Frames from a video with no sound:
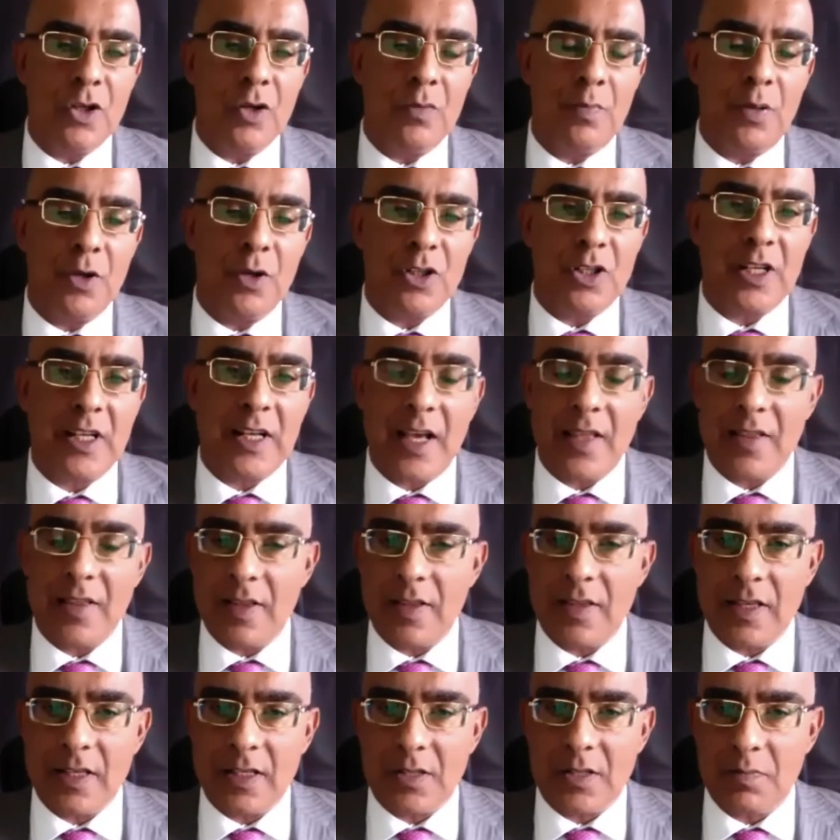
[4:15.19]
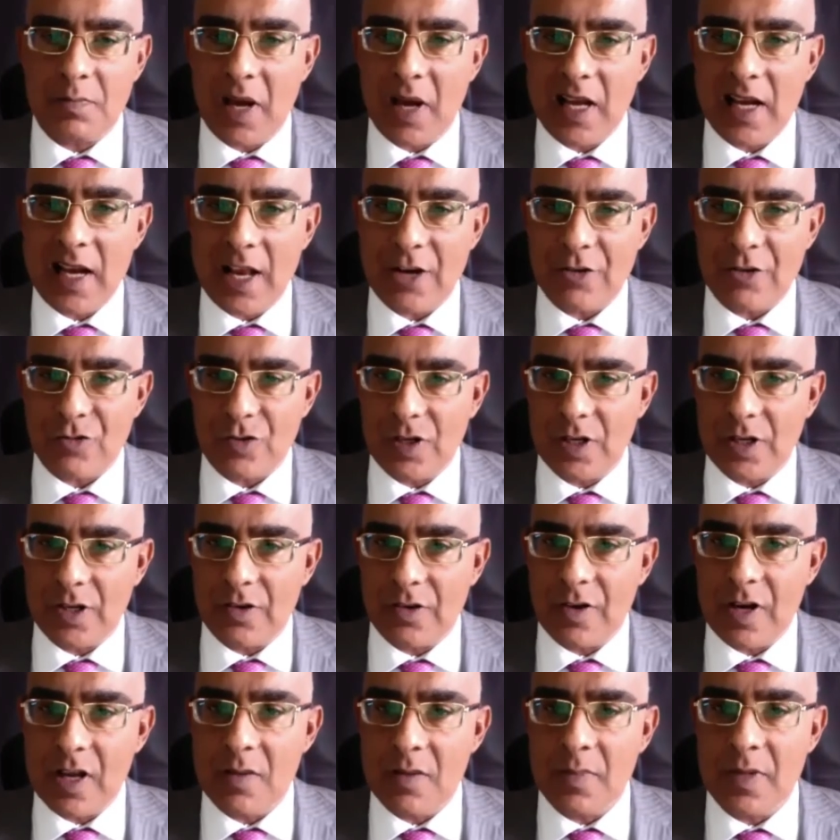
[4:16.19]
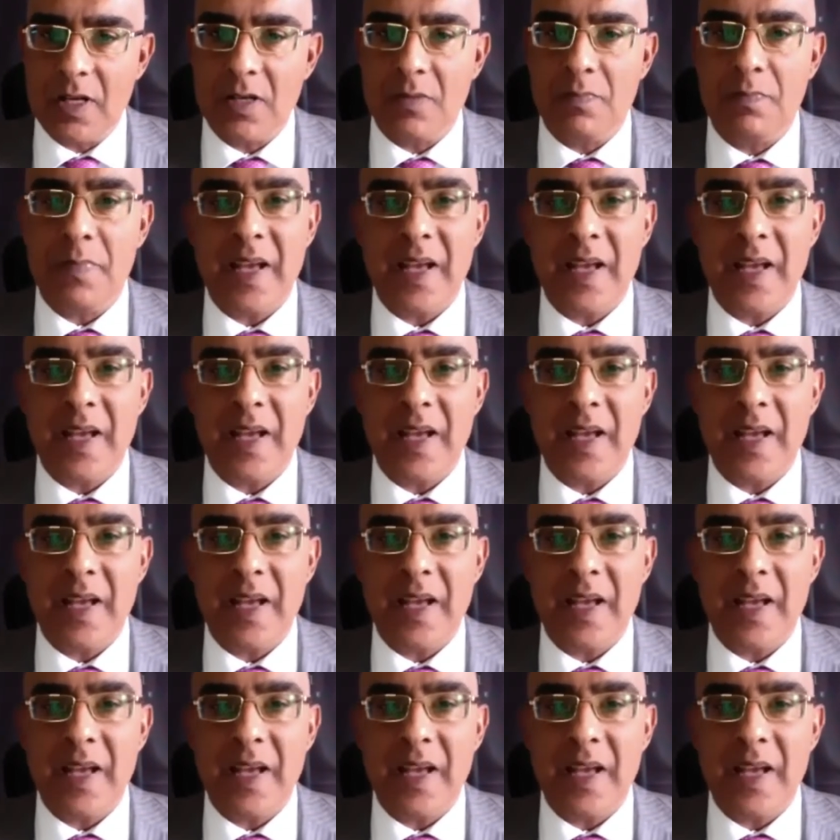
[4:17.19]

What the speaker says: put together this bilateral agreement.